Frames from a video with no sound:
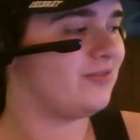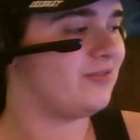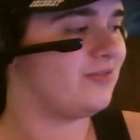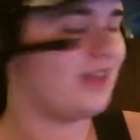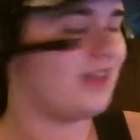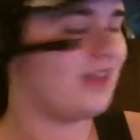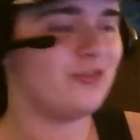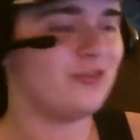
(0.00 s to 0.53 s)

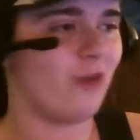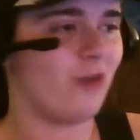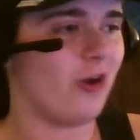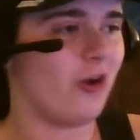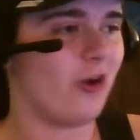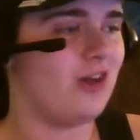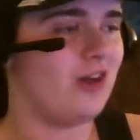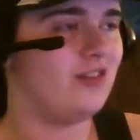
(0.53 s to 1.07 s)

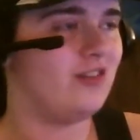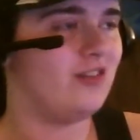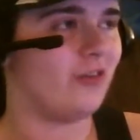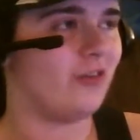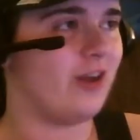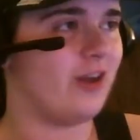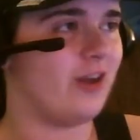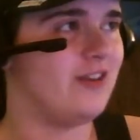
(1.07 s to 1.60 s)

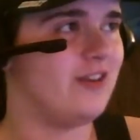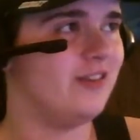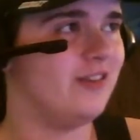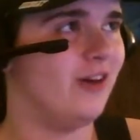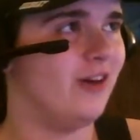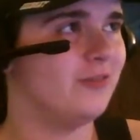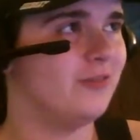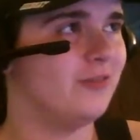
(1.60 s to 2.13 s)
Girardi. No,
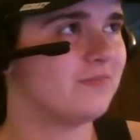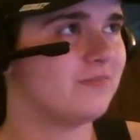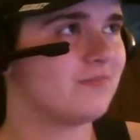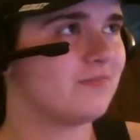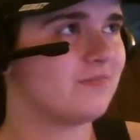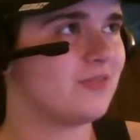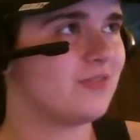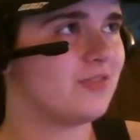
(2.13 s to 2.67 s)

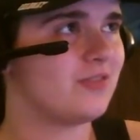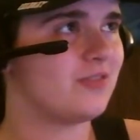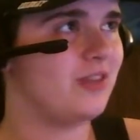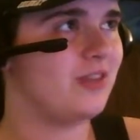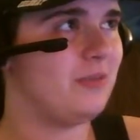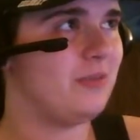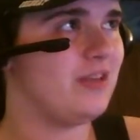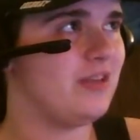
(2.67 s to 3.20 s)
it'll
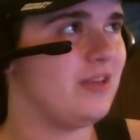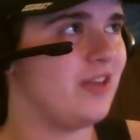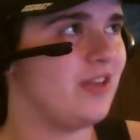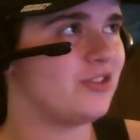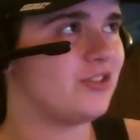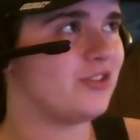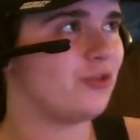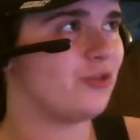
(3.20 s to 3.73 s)
be a
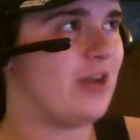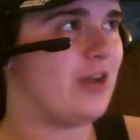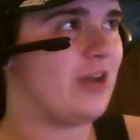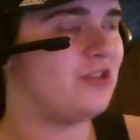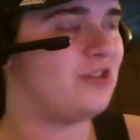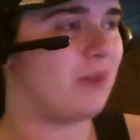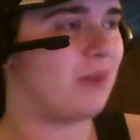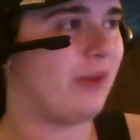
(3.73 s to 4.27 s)
strange,
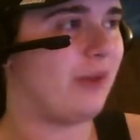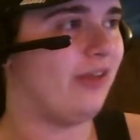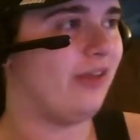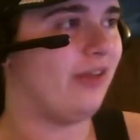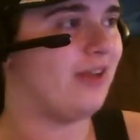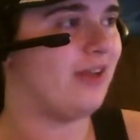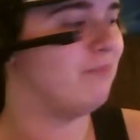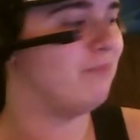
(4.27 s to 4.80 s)
probably like
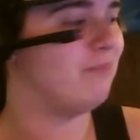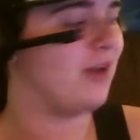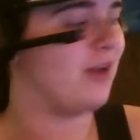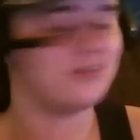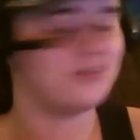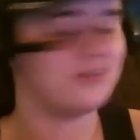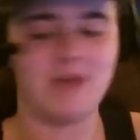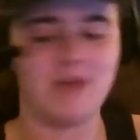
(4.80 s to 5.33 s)
Boston
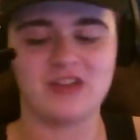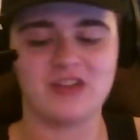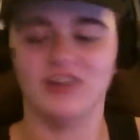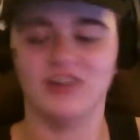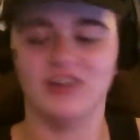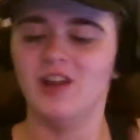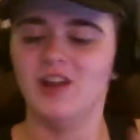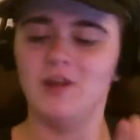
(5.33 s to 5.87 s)
Basher.
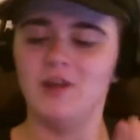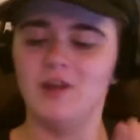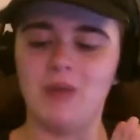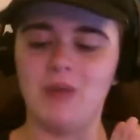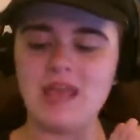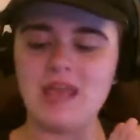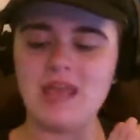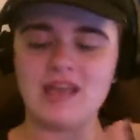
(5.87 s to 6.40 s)
But
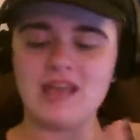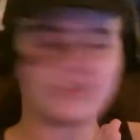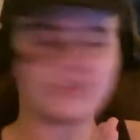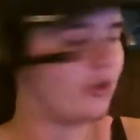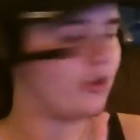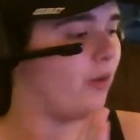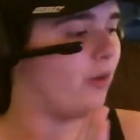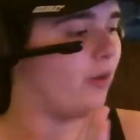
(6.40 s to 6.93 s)
yes,
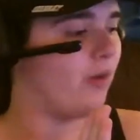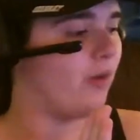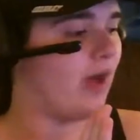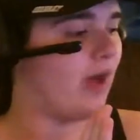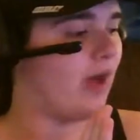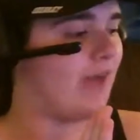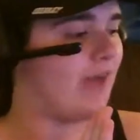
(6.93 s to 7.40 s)
so I